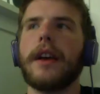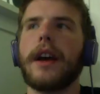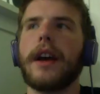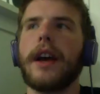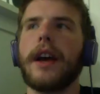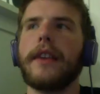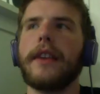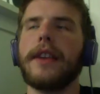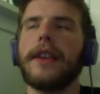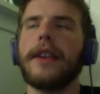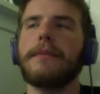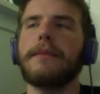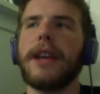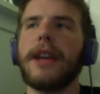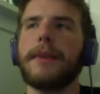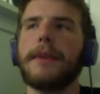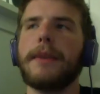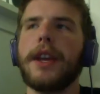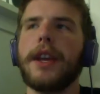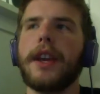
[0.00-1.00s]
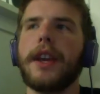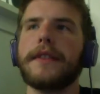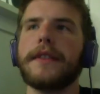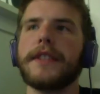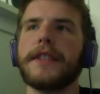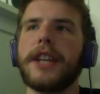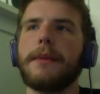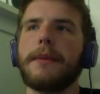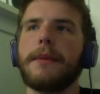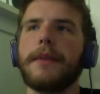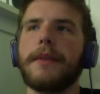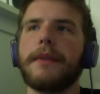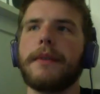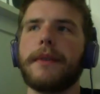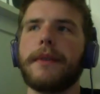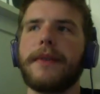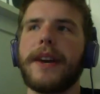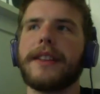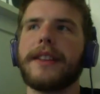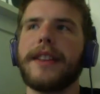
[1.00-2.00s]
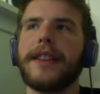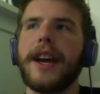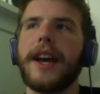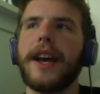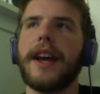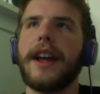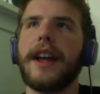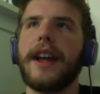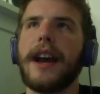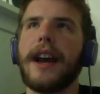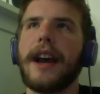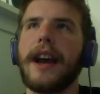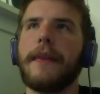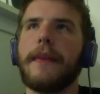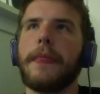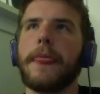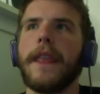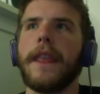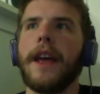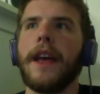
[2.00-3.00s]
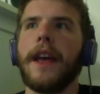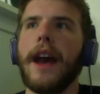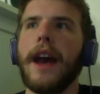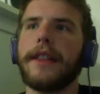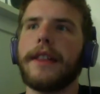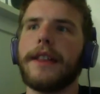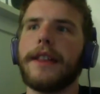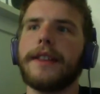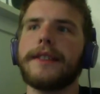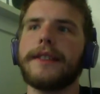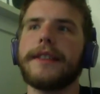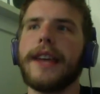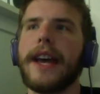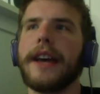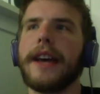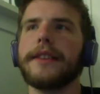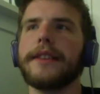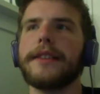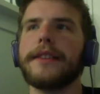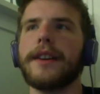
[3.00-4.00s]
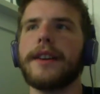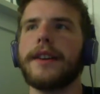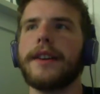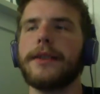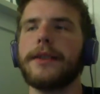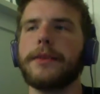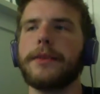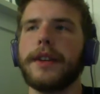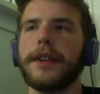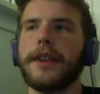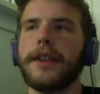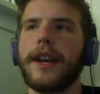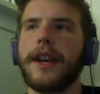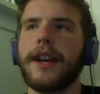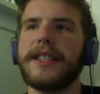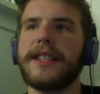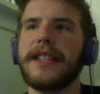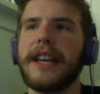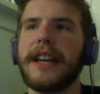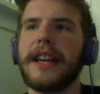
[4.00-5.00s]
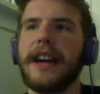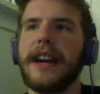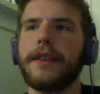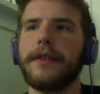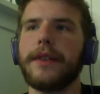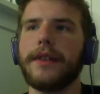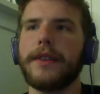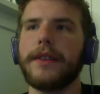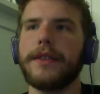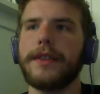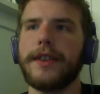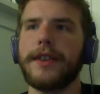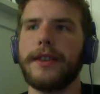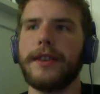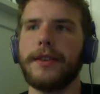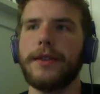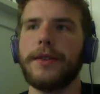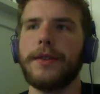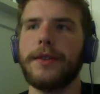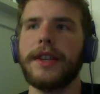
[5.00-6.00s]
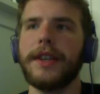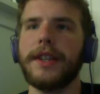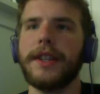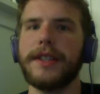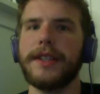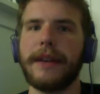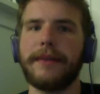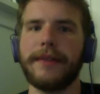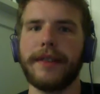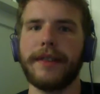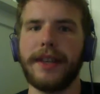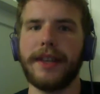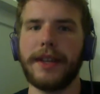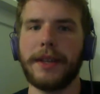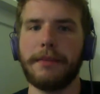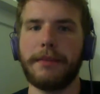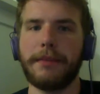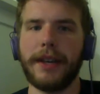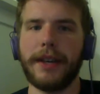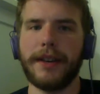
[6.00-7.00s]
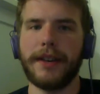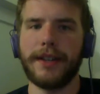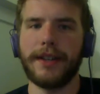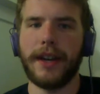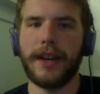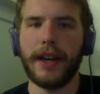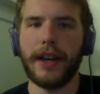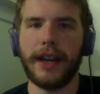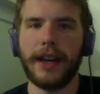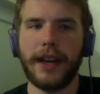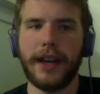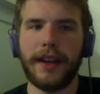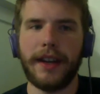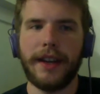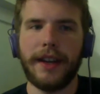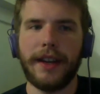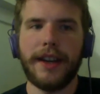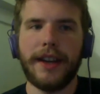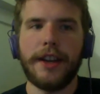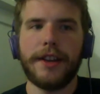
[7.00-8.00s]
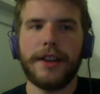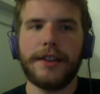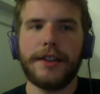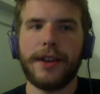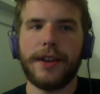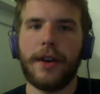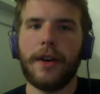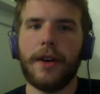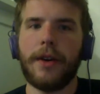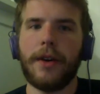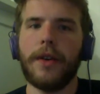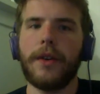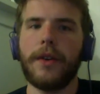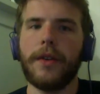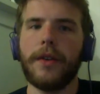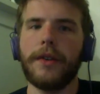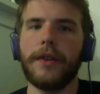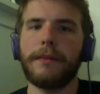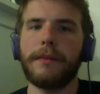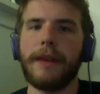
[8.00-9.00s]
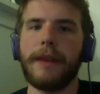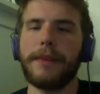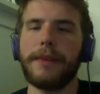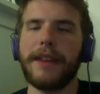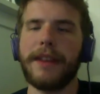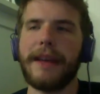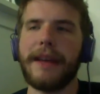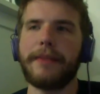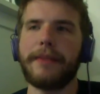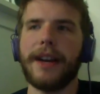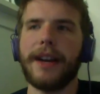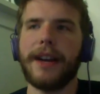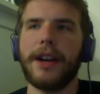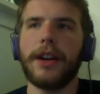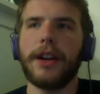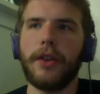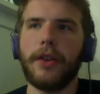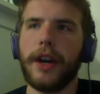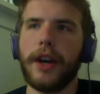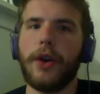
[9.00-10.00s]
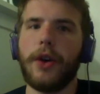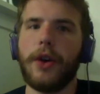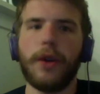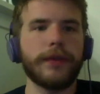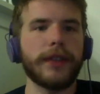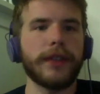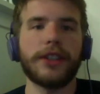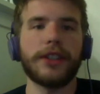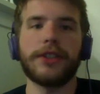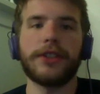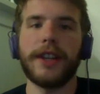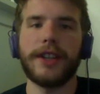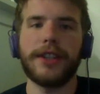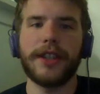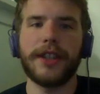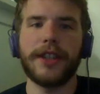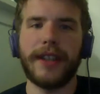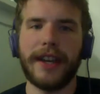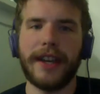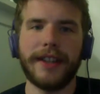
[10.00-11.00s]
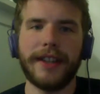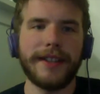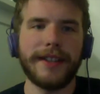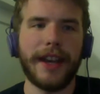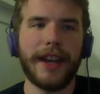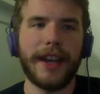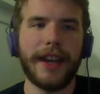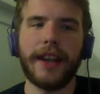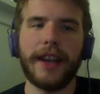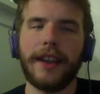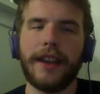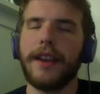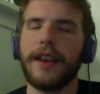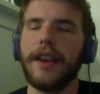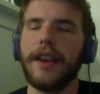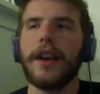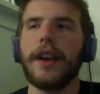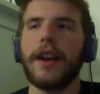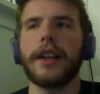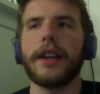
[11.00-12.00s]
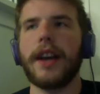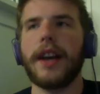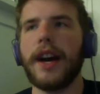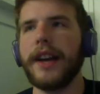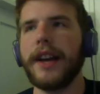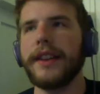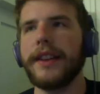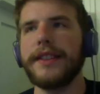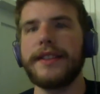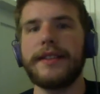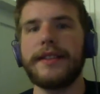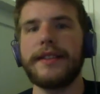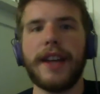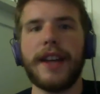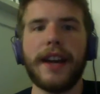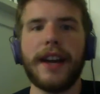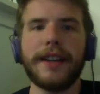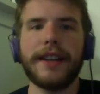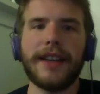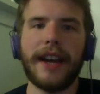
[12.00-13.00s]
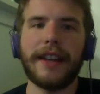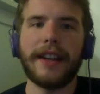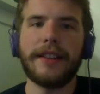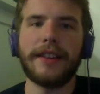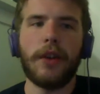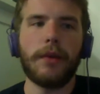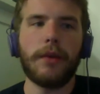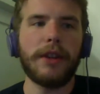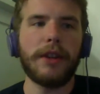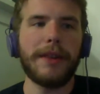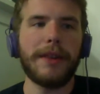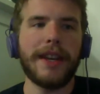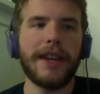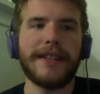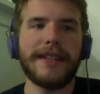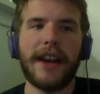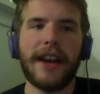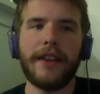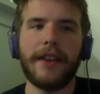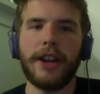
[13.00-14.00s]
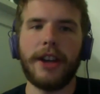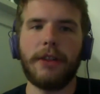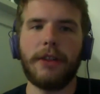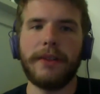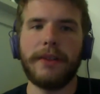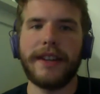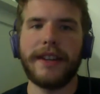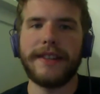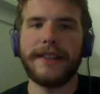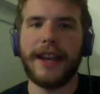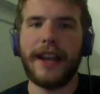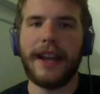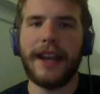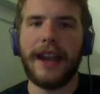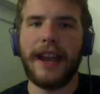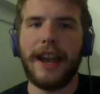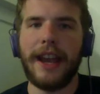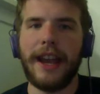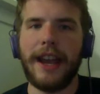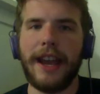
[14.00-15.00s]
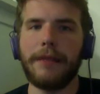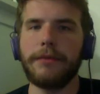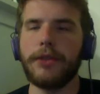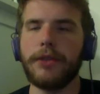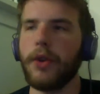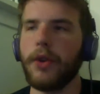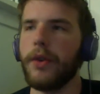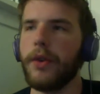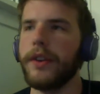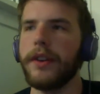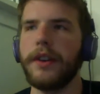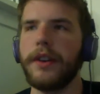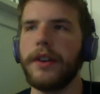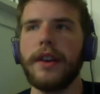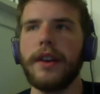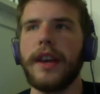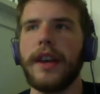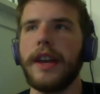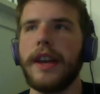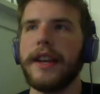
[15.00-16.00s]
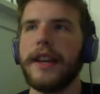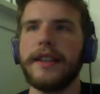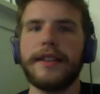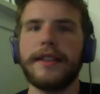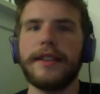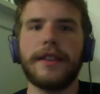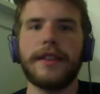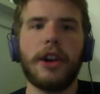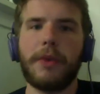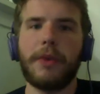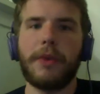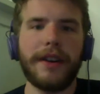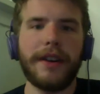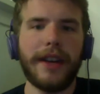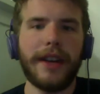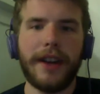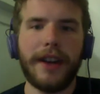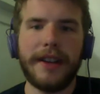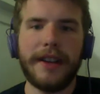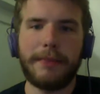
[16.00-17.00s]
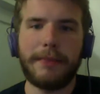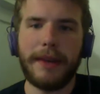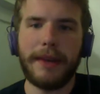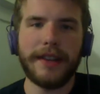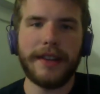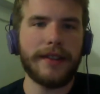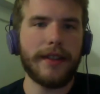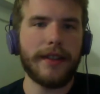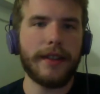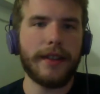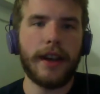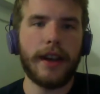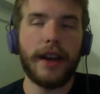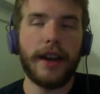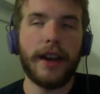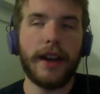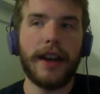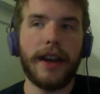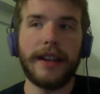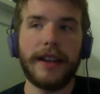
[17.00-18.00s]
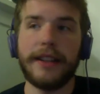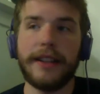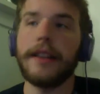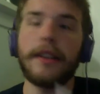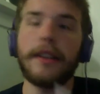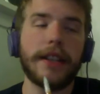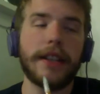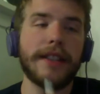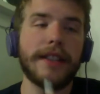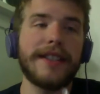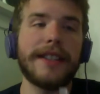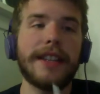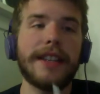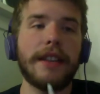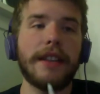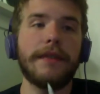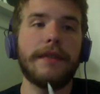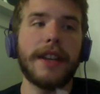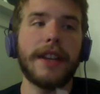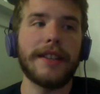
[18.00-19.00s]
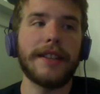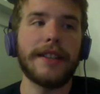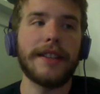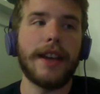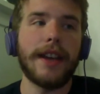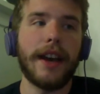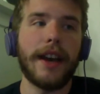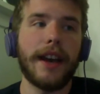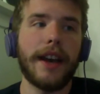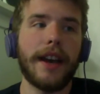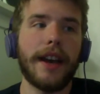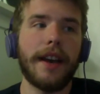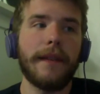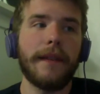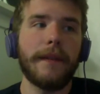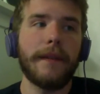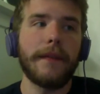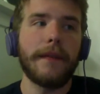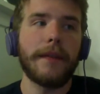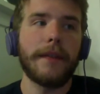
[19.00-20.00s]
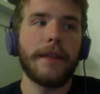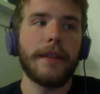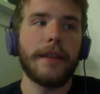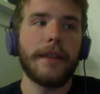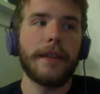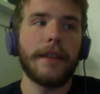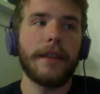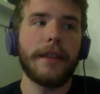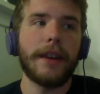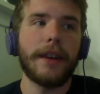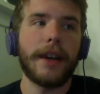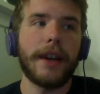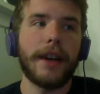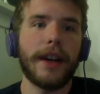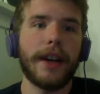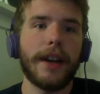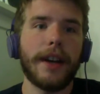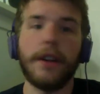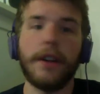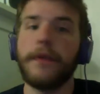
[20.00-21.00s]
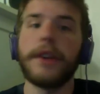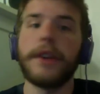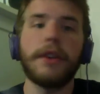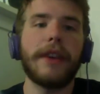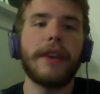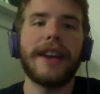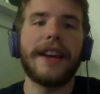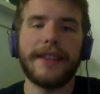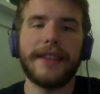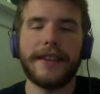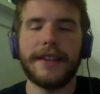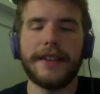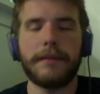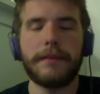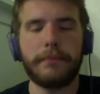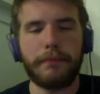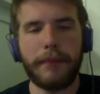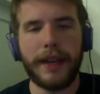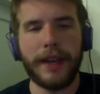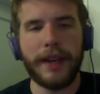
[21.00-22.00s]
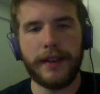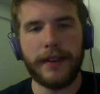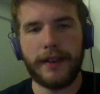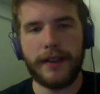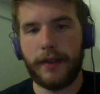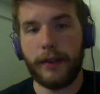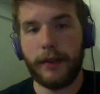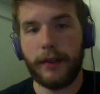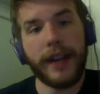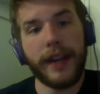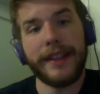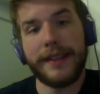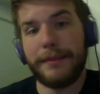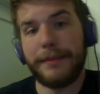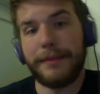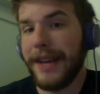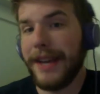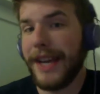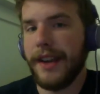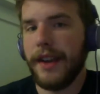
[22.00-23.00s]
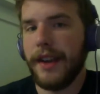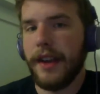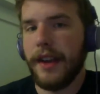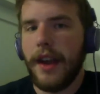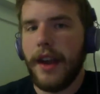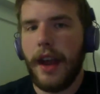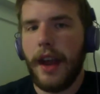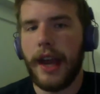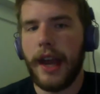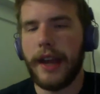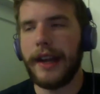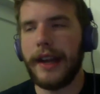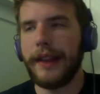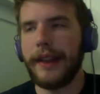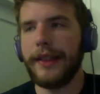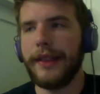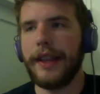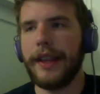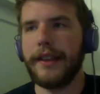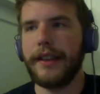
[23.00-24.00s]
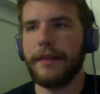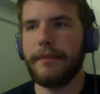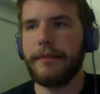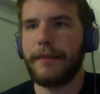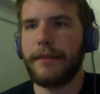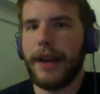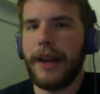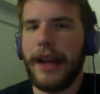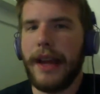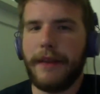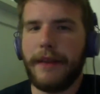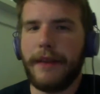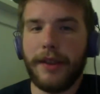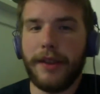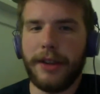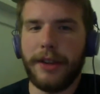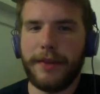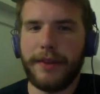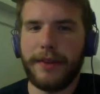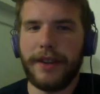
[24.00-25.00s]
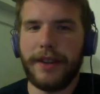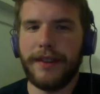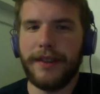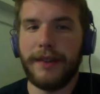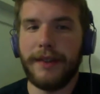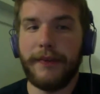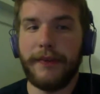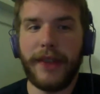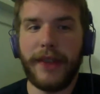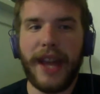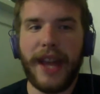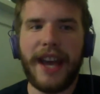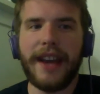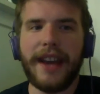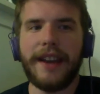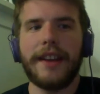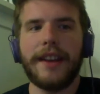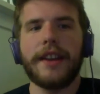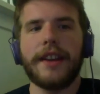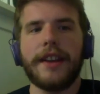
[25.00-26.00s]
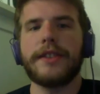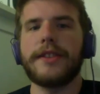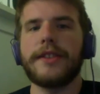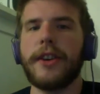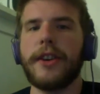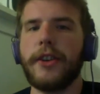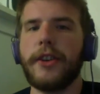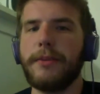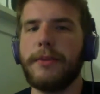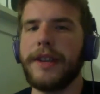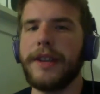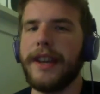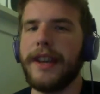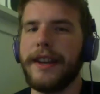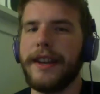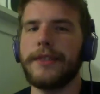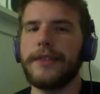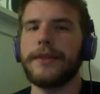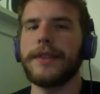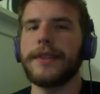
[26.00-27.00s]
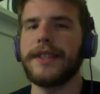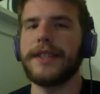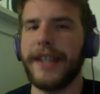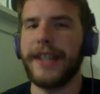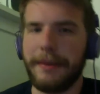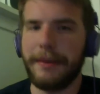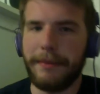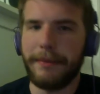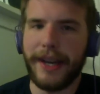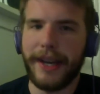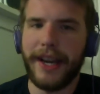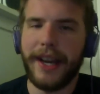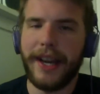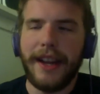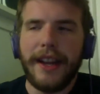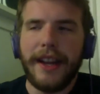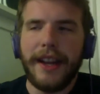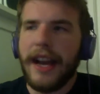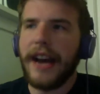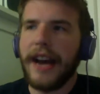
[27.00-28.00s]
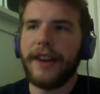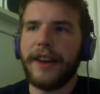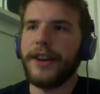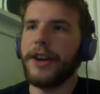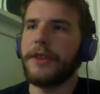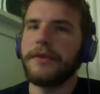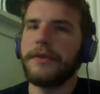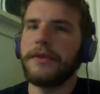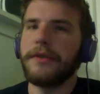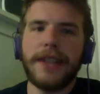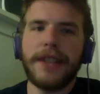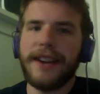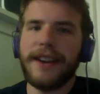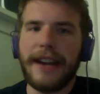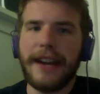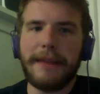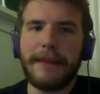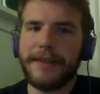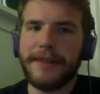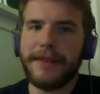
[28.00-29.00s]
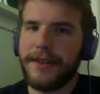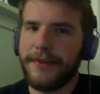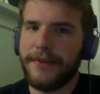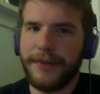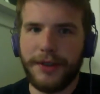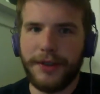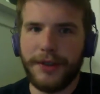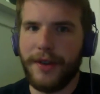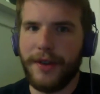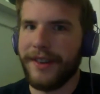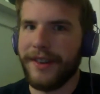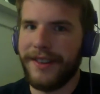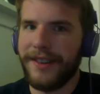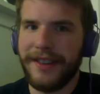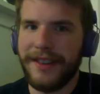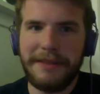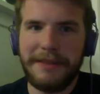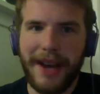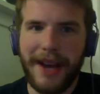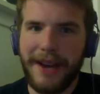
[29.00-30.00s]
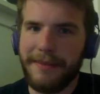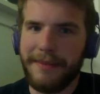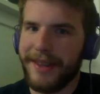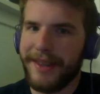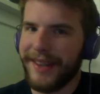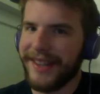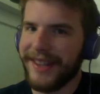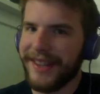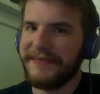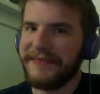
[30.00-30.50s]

I think maybe it's coming from the fact that I think Zach is starting to realize that out of those two, he's definitely the bigger target. So there might be that paranoia or frustration that it's like, God, this sucks. I don't want to be as out in the open as I am. Jordan is nowhere near as big as conceived as or viewed as big a threat as me. And I think it might have a little bit of that. So it'll be interesting, but I don't know. Not a good episode for Jordan, in my opinion.